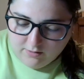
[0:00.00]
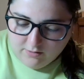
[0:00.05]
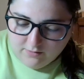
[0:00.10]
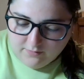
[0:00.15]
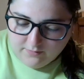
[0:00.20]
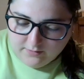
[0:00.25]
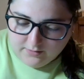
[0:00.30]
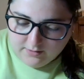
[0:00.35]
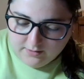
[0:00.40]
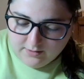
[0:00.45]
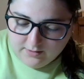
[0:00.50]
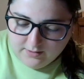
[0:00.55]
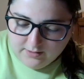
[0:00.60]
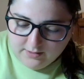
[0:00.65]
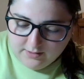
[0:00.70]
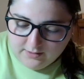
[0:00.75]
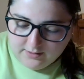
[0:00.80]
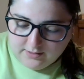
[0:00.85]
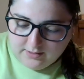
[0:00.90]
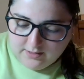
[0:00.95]
over
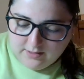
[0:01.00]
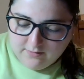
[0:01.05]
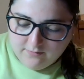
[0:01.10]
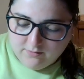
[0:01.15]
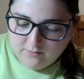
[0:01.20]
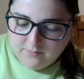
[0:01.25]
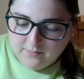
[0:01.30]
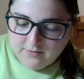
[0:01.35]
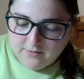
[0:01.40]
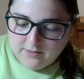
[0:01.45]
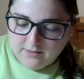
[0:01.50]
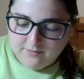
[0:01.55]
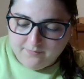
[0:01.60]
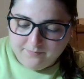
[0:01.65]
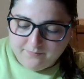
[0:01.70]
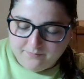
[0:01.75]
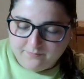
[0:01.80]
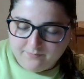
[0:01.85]
t formula,